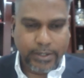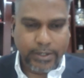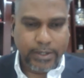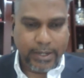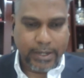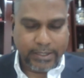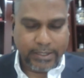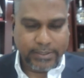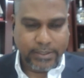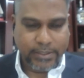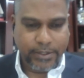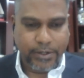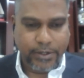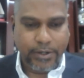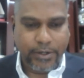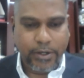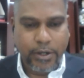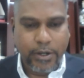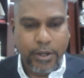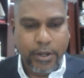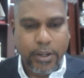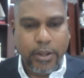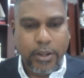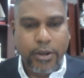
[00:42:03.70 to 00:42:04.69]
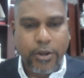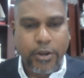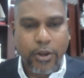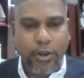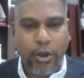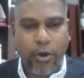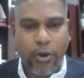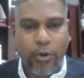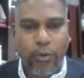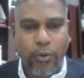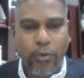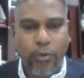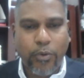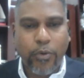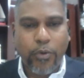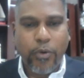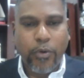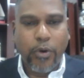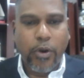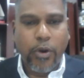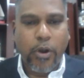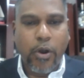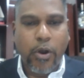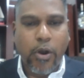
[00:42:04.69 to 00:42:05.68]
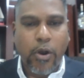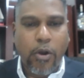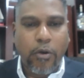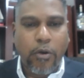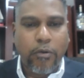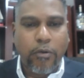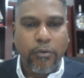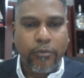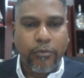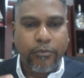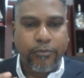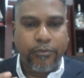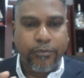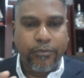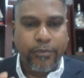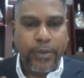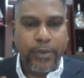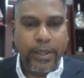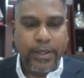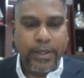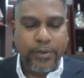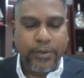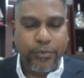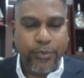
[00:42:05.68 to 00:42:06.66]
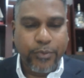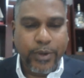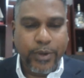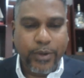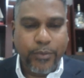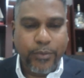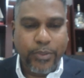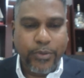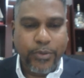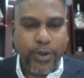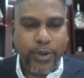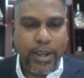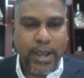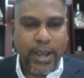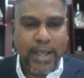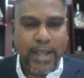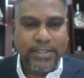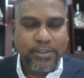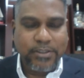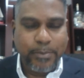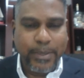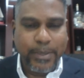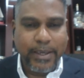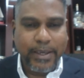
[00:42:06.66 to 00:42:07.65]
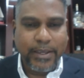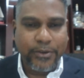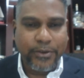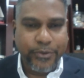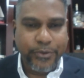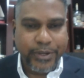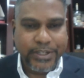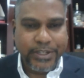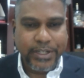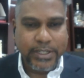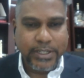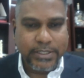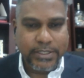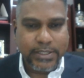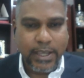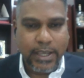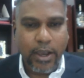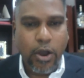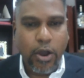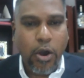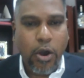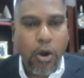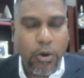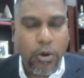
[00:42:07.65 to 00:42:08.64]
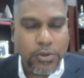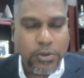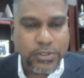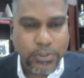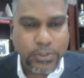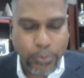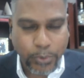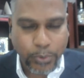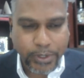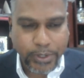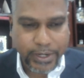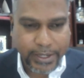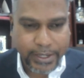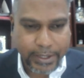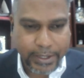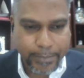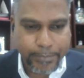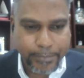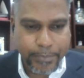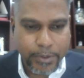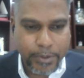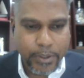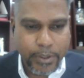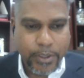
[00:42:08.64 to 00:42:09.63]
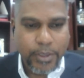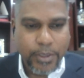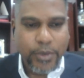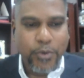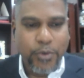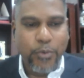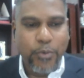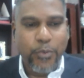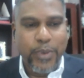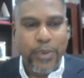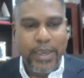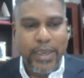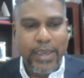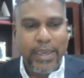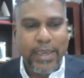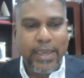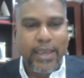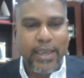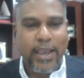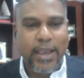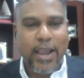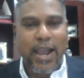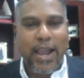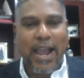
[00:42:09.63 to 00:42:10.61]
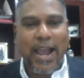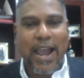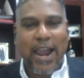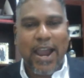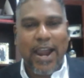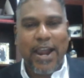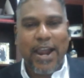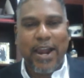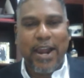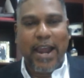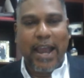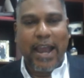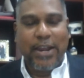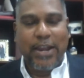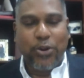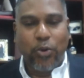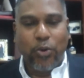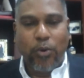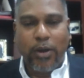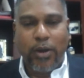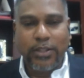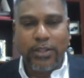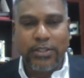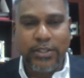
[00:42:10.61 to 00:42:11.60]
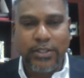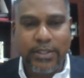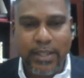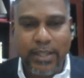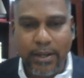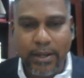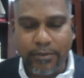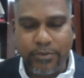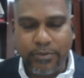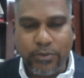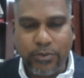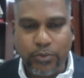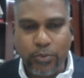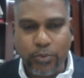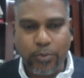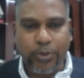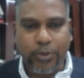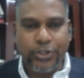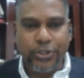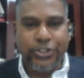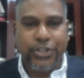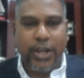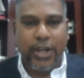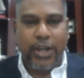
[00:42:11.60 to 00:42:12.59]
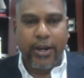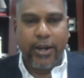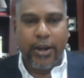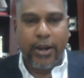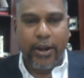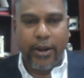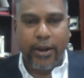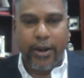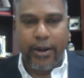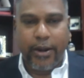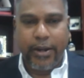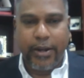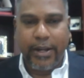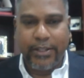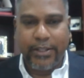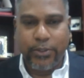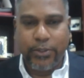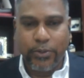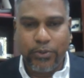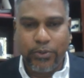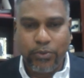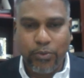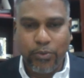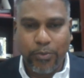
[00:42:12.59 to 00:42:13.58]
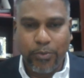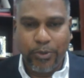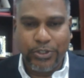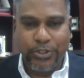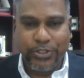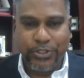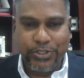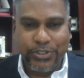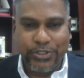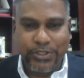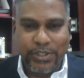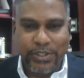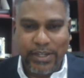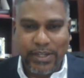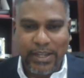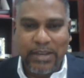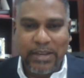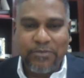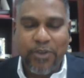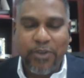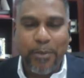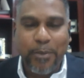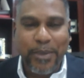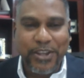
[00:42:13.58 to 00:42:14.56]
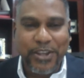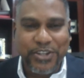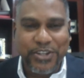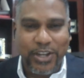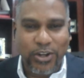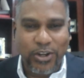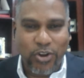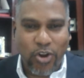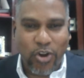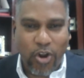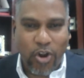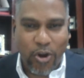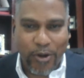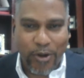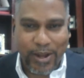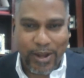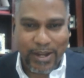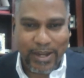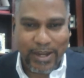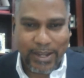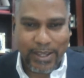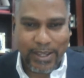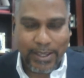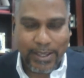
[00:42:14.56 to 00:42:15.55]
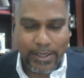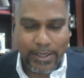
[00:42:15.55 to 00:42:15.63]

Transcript: next year. Now, with regards to making Regency a household name, I don't want to delve too much or let out too much information currently,